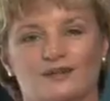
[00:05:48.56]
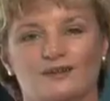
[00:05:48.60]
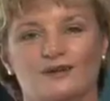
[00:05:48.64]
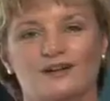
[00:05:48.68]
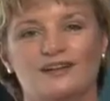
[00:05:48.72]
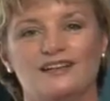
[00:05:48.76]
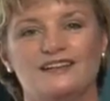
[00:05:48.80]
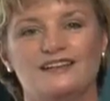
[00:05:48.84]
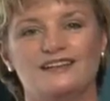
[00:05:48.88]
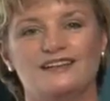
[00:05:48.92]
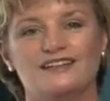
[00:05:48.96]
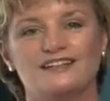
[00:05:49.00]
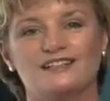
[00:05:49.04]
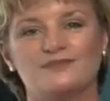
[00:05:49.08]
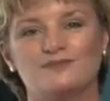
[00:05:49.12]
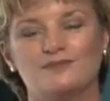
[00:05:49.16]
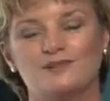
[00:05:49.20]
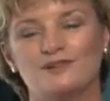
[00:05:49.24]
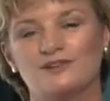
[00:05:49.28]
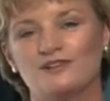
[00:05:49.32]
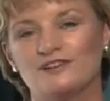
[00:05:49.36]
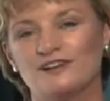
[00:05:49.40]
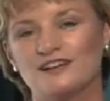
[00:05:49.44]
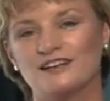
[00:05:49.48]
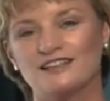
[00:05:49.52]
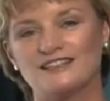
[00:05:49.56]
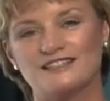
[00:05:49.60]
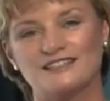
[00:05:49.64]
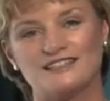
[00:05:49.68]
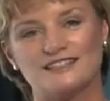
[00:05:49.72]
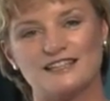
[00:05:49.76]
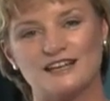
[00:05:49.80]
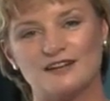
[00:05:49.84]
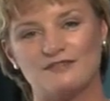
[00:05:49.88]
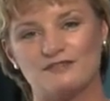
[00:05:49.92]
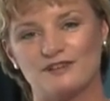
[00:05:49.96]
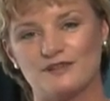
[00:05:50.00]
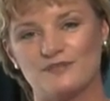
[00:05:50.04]
When exploring and
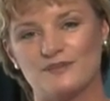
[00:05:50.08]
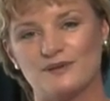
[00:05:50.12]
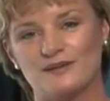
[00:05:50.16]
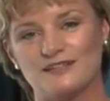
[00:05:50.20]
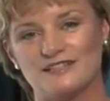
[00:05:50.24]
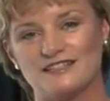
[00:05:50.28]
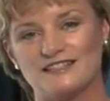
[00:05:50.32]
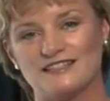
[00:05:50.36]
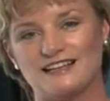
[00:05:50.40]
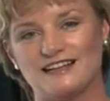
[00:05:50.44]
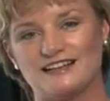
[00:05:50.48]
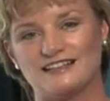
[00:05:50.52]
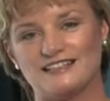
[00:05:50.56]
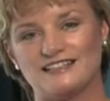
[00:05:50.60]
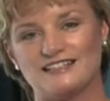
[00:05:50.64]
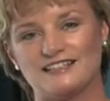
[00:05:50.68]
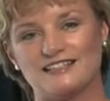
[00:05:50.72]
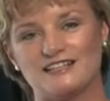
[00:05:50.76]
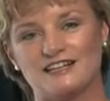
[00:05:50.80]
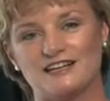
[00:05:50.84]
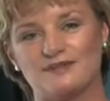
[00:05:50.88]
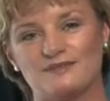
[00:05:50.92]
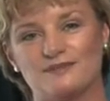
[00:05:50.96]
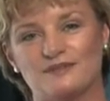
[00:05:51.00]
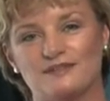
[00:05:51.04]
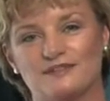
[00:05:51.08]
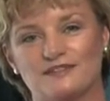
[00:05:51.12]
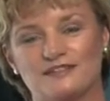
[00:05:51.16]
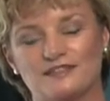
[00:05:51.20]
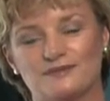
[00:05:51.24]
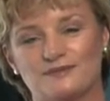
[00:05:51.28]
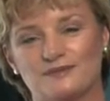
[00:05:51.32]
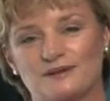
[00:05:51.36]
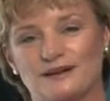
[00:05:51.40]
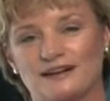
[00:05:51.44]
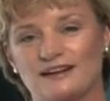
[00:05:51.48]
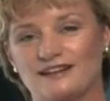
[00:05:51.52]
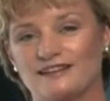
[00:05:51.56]
discovering personality type in
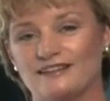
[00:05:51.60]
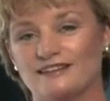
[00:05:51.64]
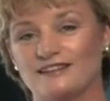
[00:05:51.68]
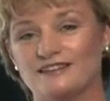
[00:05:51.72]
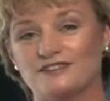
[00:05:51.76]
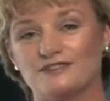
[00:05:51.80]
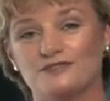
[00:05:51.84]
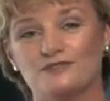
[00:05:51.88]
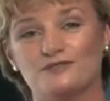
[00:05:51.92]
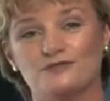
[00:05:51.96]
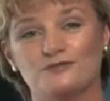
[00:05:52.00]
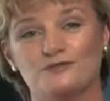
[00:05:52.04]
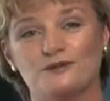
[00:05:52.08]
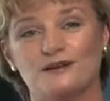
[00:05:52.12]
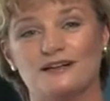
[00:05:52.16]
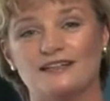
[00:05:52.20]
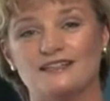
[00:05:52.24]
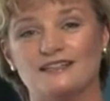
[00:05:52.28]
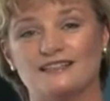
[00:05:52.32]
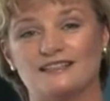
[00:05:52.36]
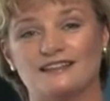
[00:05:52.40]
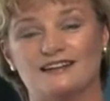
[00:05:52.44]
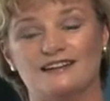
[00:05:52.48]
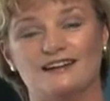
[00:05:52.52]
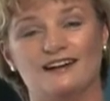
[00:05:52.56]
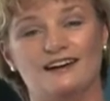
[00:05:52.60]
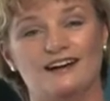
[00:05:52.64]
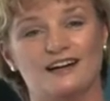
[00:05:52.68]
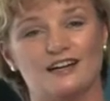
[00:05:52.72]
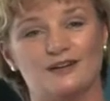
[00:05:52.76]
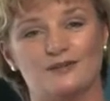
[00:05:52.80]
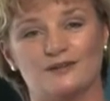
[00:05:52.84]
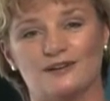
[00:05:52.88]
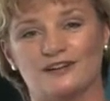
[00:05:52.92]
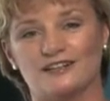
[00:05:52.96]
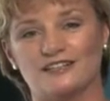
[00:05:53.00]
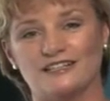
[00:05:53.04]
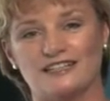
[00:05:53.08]
this way, there's always a high
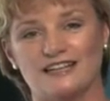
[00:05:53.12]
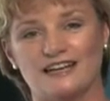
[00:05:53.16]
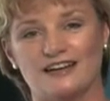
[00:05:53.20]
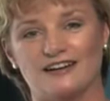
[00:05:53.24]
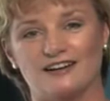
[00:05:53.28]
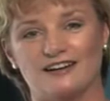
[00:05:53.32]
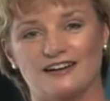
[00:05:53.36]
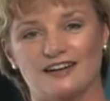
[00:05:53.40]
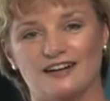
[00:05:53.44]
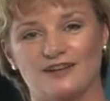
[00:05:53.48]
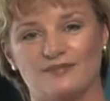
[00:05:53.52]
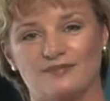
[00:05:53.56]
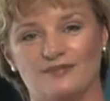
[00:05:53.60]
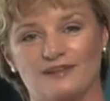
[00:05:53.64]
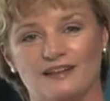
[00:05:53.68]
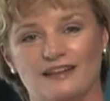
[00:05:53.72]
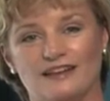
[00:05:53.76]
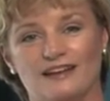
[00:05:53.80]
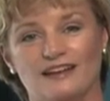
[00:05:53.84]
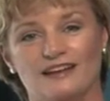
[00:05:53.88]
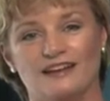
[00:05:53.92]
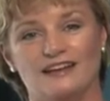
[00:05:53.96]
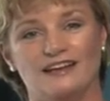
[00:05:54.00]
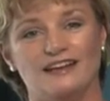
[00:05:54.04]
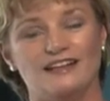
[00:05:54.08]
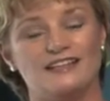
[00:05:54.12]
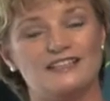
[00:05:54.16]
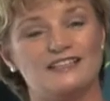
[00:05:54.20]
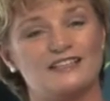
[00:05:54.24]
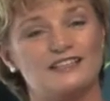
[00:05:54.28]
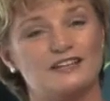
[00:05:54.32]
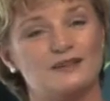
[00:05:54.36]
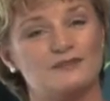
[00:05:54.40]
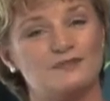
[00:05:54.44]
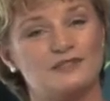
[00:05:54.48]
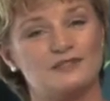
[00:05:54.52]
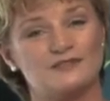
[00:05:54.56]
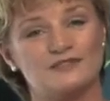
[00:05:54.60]
quality outcome. In
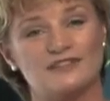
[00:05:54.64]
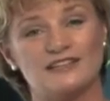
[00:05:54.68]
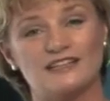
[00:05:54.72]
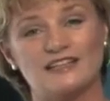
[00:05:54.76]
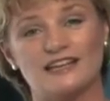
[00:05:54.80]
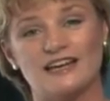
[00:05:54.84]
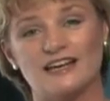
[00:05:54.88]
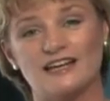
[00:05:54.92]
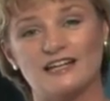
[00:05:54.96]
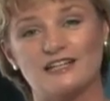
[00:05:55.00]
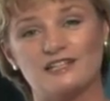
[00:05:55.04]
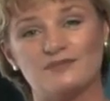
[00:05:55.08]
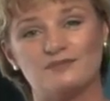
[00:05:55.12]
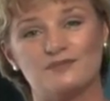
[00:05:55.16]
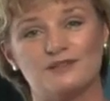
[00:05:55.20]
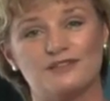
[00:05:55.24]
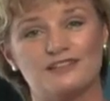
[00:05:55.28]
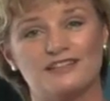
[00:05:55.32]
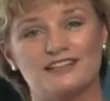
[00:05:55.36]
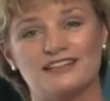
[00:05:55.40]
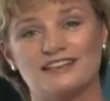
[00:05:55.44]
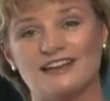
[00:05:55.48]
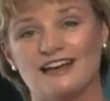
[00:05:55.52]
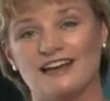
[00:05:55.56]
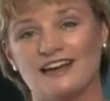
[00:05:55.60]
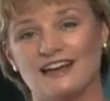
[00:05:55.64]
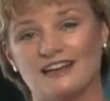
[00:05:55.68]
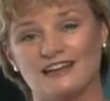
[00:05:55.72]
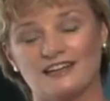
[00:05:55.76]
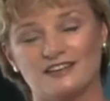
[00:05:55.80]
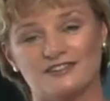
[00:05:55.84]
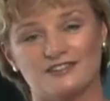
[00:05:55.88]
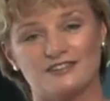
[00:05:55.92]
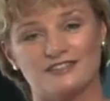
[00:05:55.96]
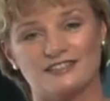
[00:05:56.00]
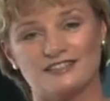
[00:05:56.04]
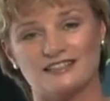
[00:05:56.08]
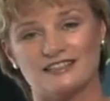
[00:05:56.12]
terms of engagement and
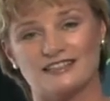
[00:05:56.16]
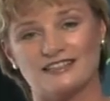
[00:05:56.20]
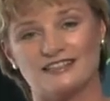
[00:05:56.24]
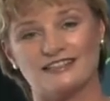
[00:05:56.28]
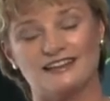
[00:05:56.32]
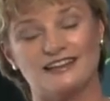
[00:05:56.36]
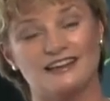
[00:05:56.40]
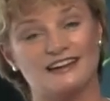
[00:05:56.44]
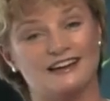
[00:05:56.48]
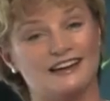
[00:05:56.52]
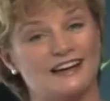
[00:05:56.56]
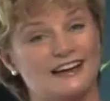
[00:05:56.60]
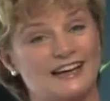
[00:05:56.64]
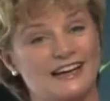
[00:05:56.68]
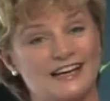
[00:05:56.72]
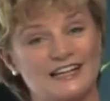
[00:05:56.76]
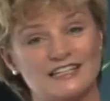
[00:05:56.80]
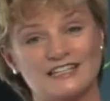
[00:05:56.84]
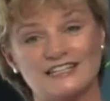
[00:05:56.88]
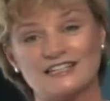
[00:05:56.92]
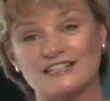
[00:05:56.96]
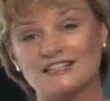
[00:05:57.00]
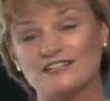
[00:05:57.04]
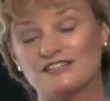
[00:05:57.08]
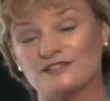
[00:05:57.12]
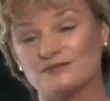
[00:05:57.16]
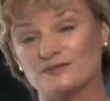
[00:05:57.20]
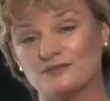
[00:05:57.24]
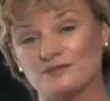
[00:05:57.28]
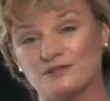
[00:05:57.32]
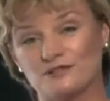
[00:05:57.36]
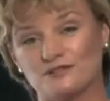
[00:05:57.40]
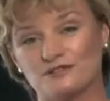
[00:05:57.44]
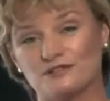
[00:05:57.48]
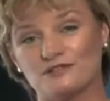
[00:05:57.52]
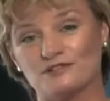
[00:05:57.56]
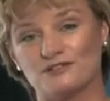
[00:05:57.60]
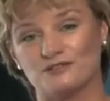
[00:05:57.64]
accuracy, and actually just
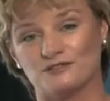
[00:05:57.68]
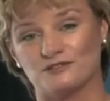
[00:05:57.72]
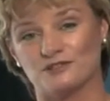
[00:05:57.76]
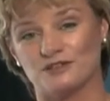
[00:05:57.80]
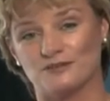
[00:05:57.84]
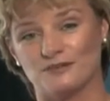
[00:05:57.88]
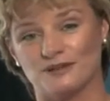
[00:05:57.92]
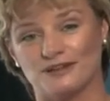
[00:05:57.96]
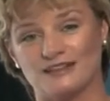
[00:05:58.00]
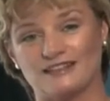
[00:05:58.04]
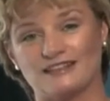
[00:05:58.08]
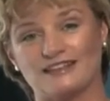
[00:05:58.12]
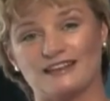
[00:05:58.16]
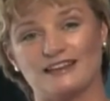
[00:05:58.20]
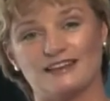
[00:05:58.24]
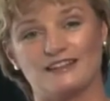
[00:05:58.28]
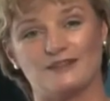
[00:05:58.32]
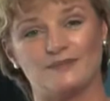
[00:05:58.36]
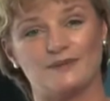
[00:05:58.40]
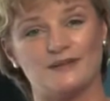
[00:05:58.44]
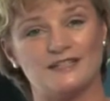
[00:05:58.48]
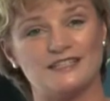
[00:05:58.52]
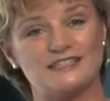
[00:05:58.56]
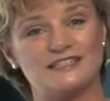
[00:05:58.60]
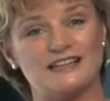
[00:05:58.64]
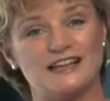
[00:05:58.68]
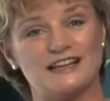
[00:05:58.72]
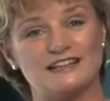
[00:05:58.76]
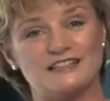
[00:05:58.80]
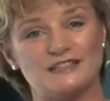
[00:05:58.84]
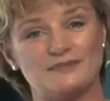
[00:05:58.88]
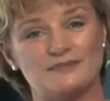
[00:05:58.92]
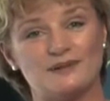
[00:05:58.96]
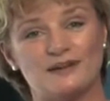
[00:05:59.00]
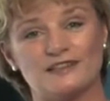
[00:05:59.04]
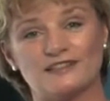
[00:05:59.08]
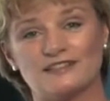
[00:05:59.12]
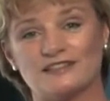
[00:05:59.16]
pure enjoyment, the
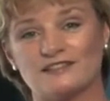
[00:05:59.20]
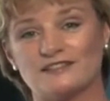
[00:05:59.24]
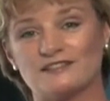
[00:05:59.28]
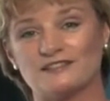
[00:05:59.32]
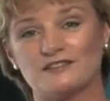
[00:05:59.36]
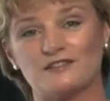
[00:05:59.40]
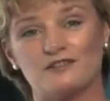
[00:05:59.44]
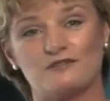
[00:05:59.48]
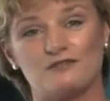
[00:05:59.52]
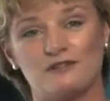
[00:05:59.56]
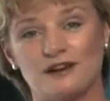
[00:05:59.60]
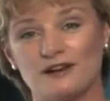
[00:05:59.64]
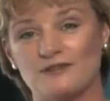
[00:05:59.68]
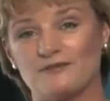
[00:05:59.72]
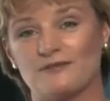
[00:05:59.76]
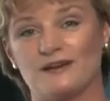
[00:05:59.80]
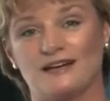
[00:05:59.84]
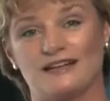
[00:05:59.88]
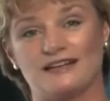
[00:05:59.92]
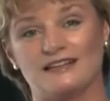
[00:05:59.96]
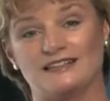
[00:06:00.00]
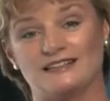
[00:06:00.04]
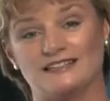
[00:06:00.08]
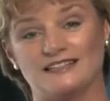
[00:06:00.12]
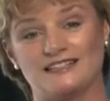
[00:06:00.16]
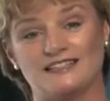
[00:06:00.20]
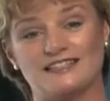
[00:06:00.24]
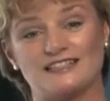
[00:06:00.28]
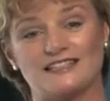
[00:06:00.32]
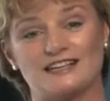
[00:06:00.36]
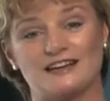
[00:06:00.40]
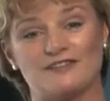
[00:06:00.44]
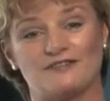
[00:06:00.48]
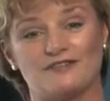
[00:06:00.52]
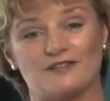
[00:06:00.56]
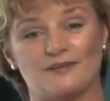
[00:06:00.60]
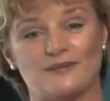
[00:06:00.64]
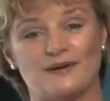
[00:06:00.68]
personality puzzle is a great way to
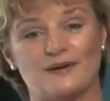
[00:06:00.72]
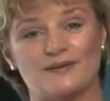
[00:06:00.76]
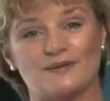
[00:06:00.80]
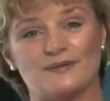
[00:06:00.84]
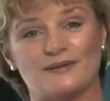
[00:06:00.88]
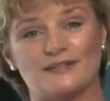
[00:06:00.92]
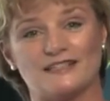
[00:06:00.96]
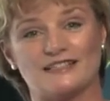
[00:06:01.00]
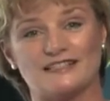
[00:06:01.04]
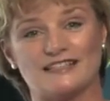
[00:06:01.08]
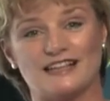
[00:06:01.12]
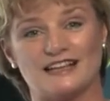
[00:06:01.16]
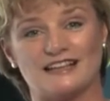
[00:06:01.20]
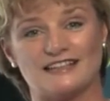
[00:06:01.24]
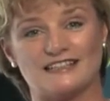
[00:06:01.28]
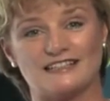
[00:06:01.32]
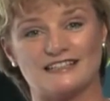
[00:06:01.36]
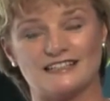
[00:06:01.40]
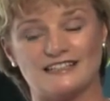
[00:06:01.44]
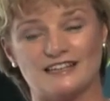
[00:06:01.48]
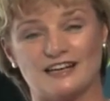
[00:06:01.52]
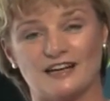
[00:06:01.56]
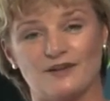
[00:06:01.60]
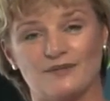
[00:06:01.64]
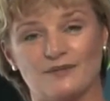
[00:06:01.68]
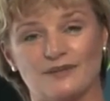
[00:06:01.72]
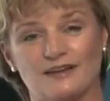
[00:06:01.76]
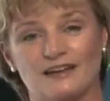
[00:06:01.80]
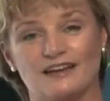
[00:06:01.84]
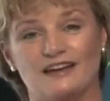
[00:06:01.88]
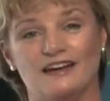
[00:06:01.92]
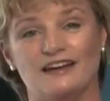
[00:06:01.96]
discover about personality type.